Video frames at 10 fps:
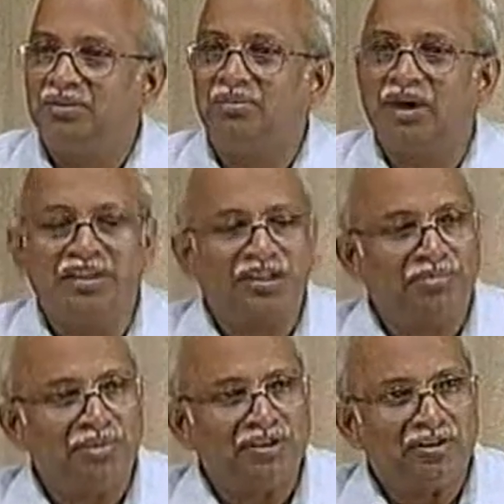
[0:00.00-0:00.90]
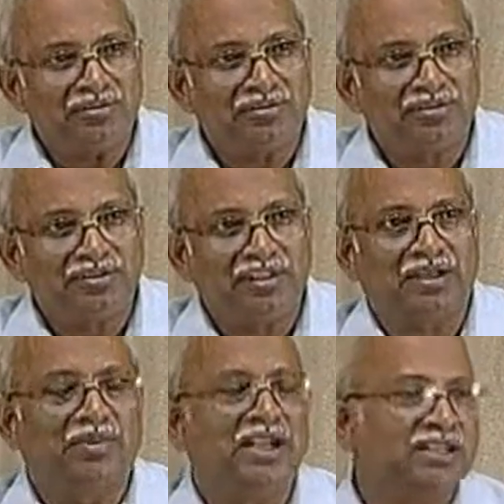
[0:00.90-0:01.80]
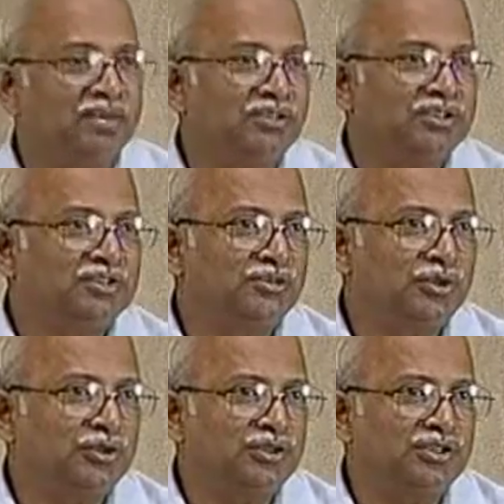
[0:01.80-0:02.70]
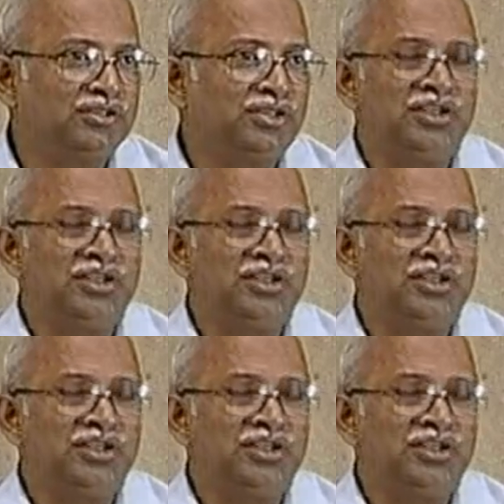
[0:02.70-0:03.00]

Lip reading: might have peeled off, there might have been some corrosion,